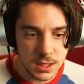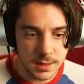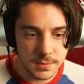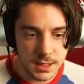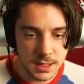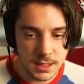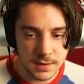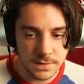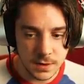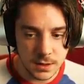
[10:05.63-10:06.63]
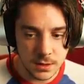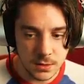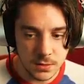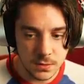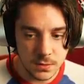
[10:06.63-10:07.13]
I'm gonna give you
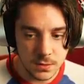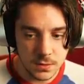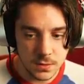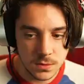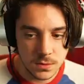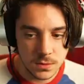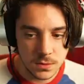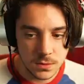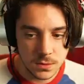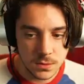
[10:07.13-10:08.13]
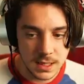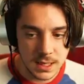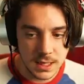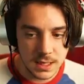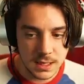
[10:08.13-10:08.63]
can
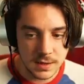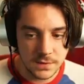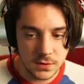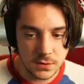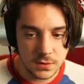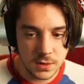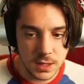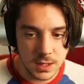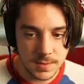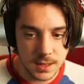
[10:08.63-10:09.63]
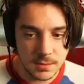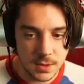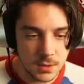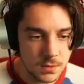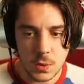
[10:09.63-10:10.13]
I not give you the compound
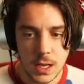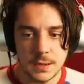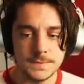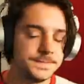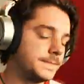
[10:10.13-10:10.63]
bow? Oh, well.